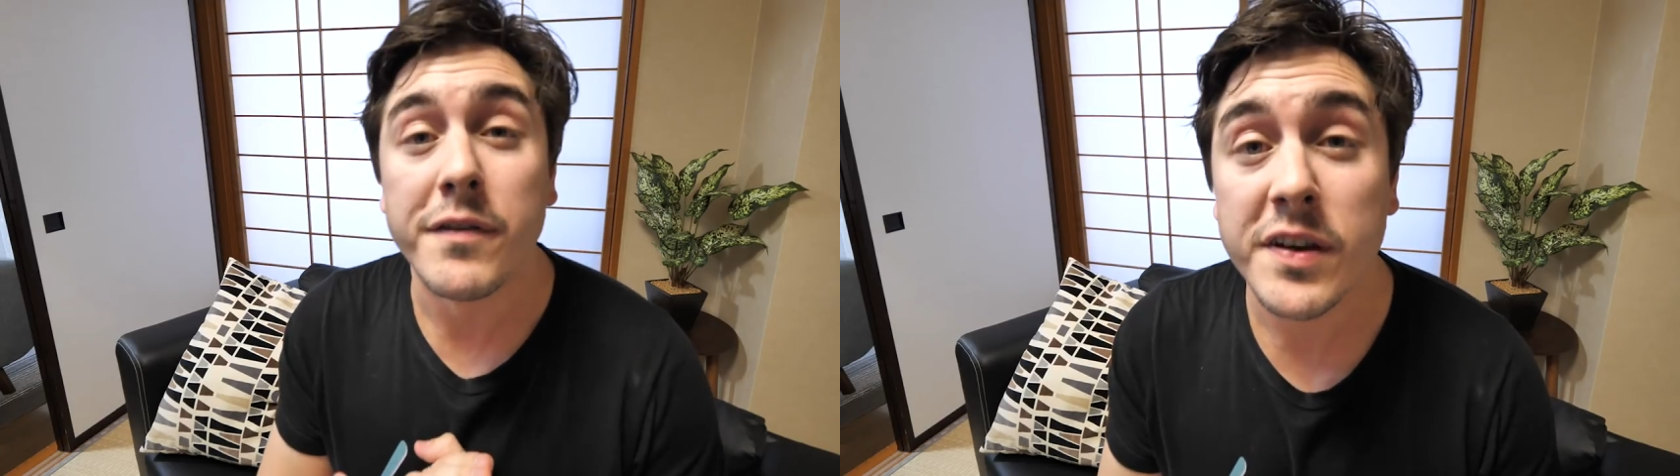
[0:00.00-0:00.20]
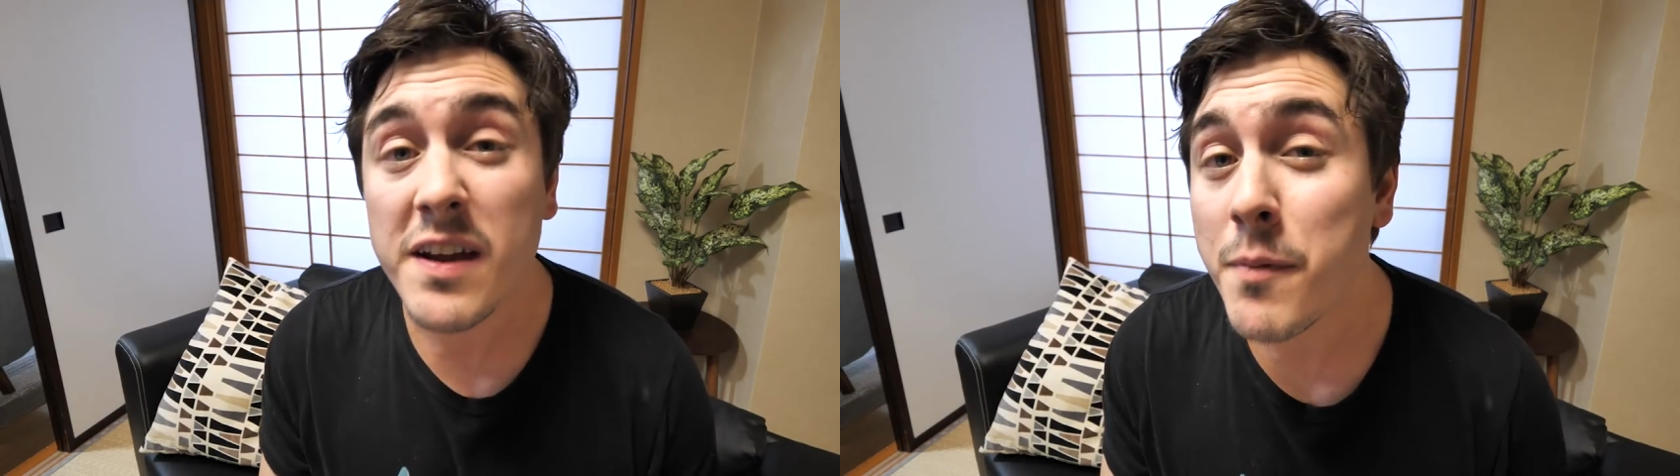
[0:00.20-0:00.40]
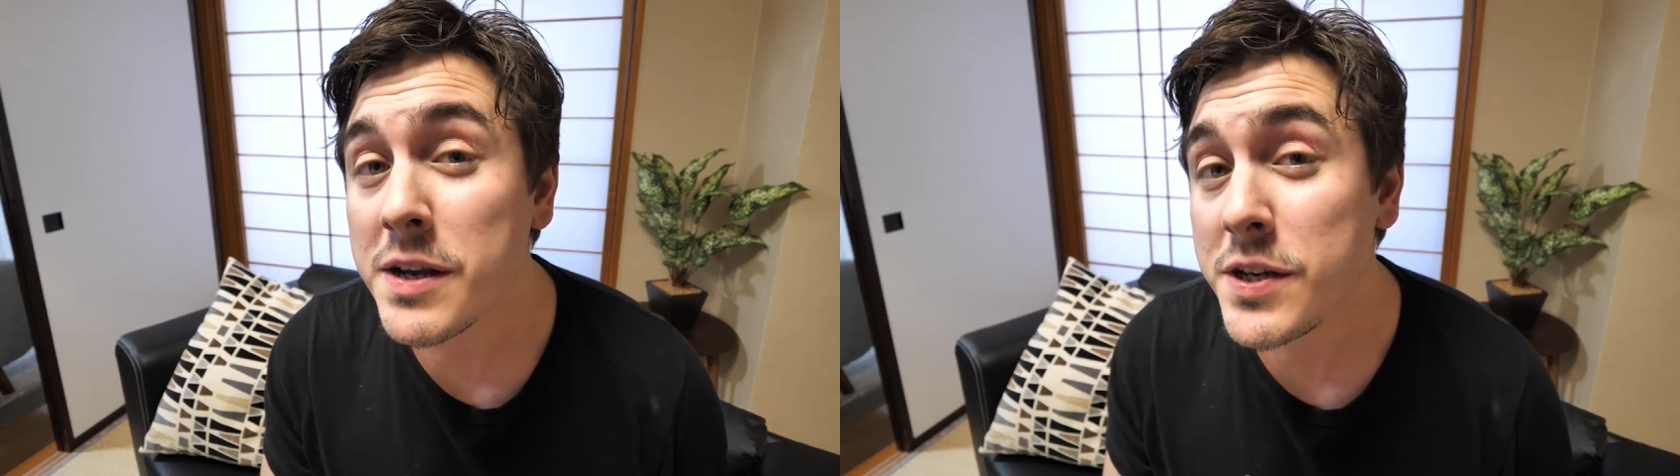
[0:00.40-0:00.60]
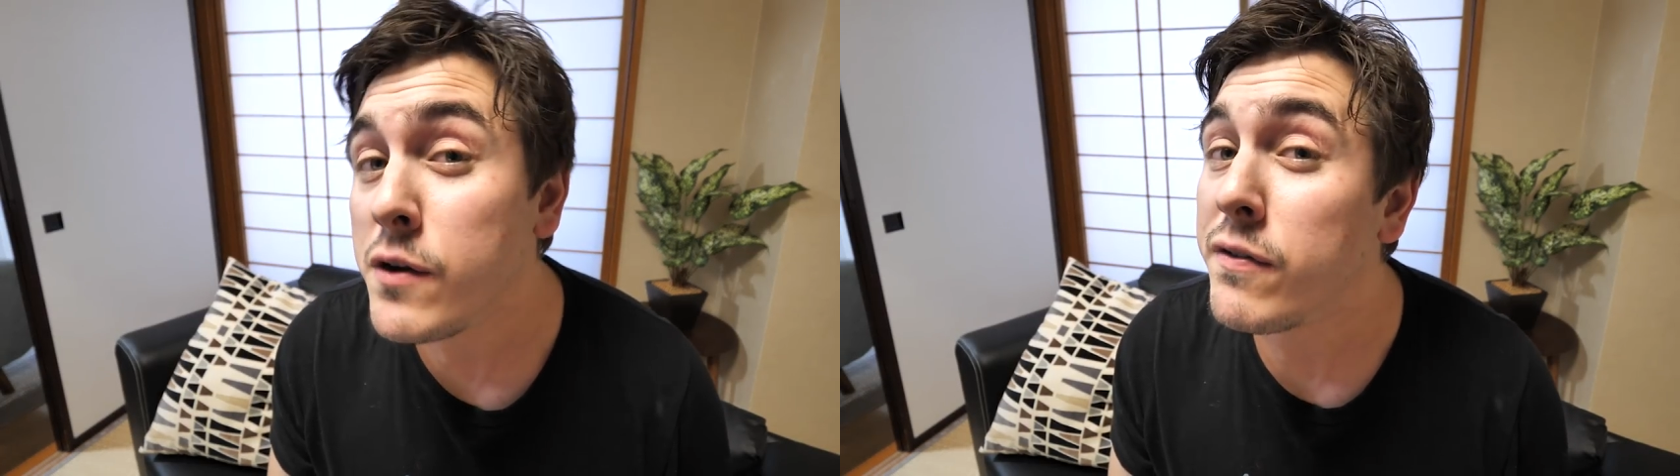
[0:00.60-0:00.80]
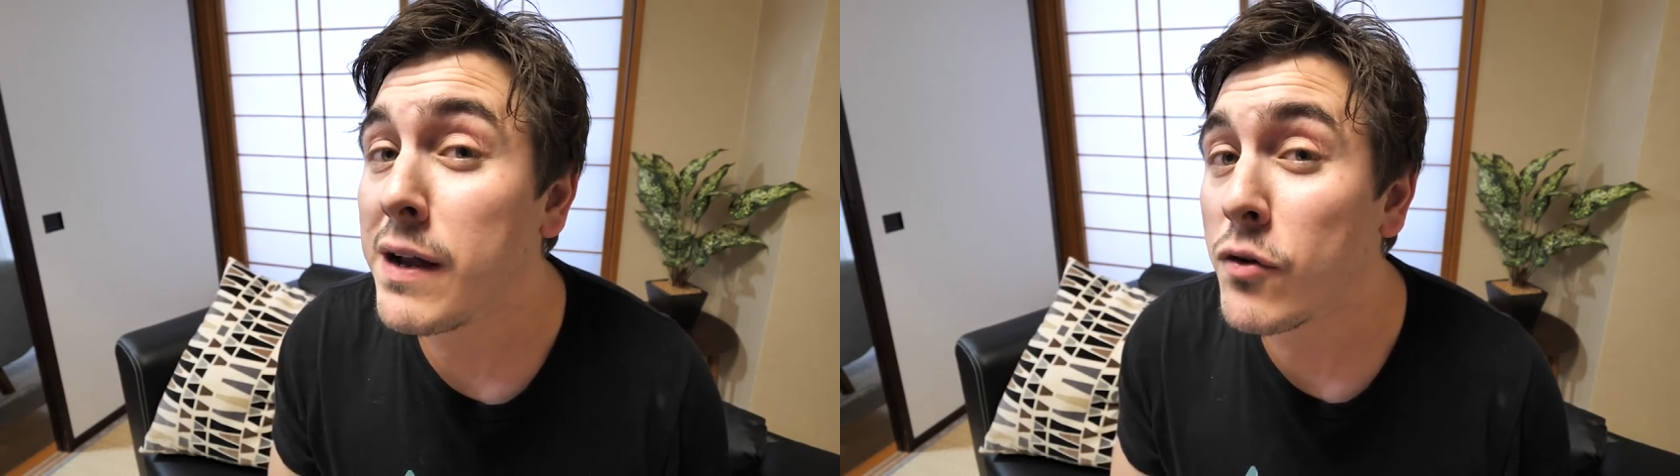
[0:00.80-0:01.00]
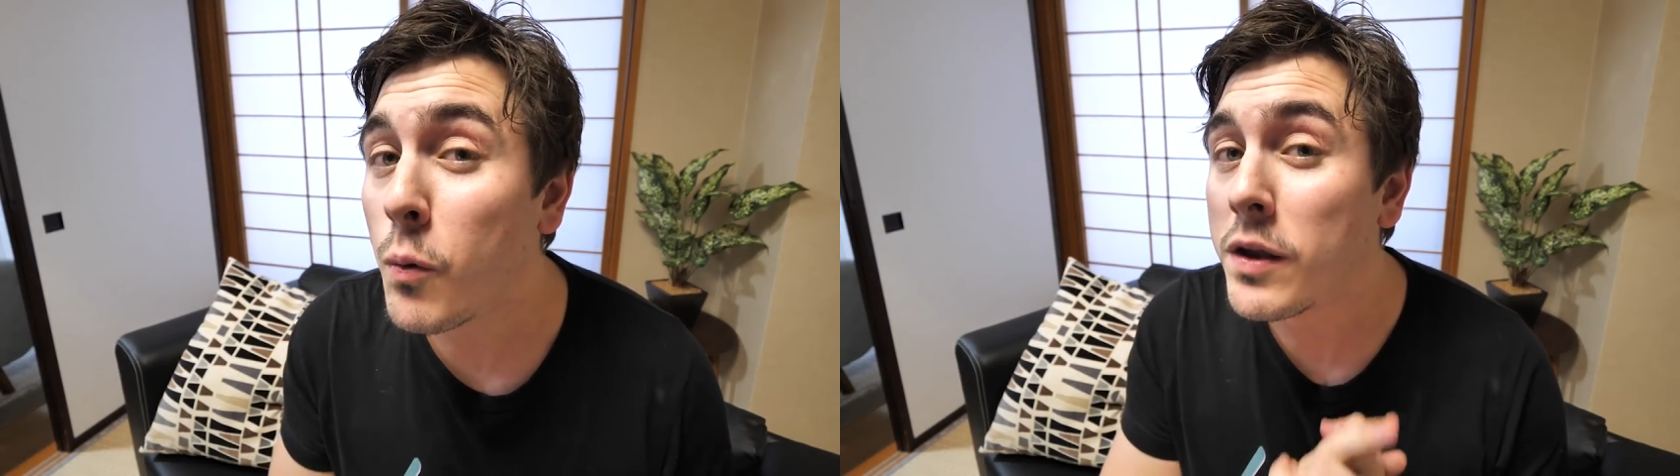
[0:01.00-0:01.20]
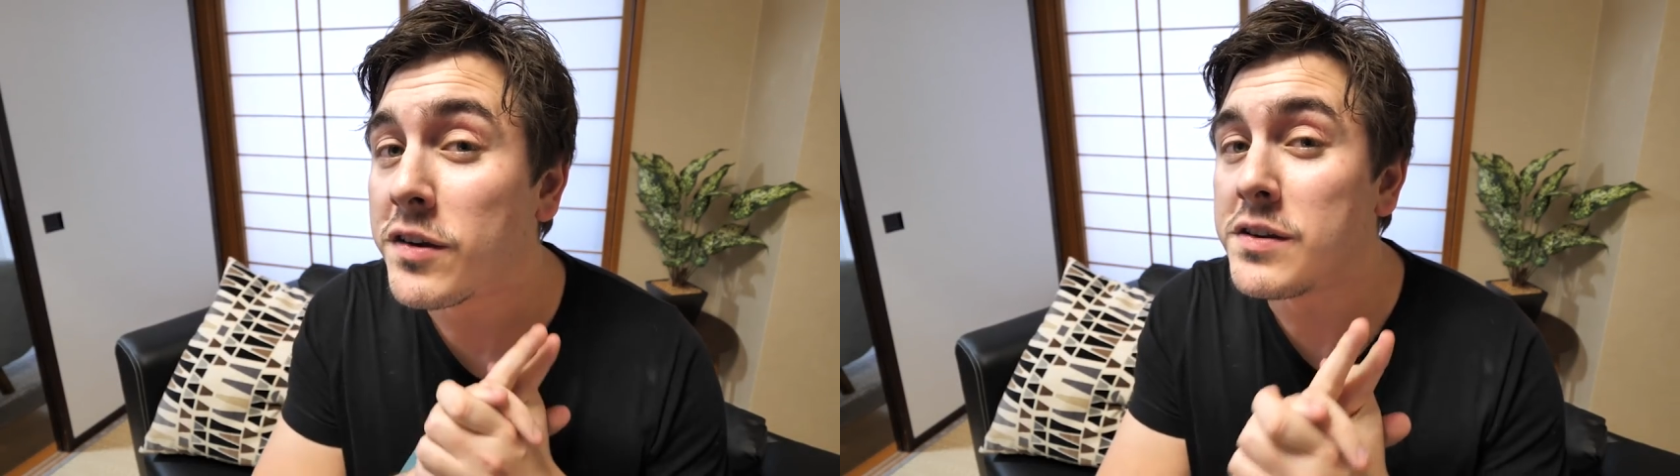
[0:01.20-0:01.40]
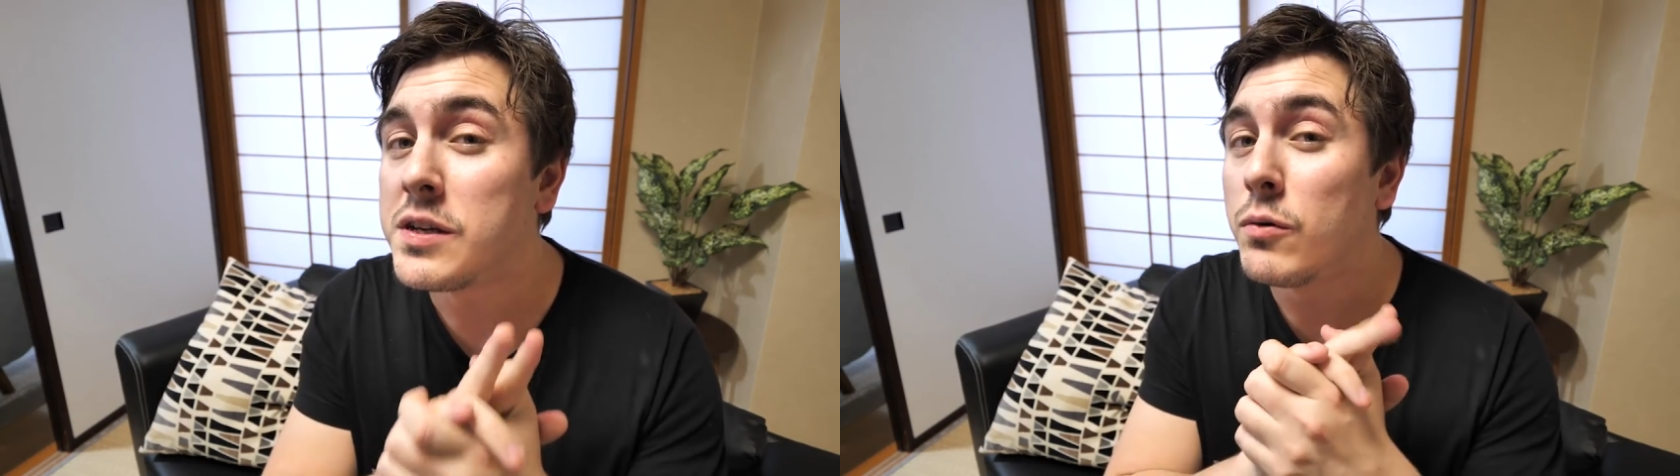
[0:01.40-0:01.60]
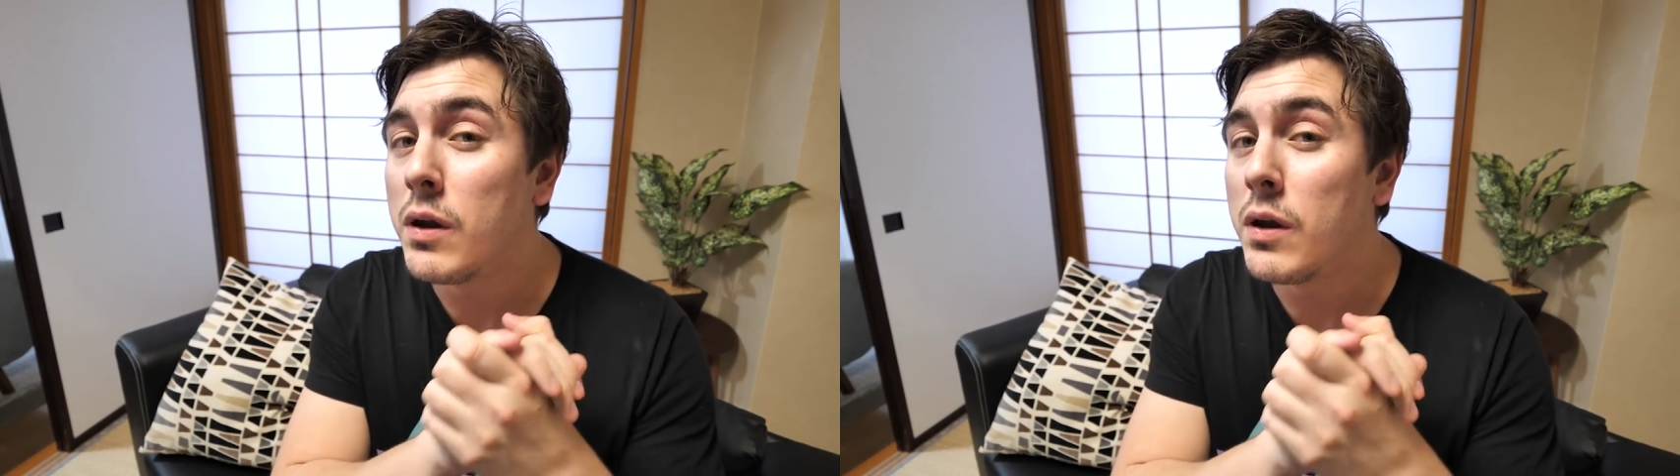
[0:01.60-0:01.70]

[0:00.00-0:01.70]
I've saved my two favourite ones until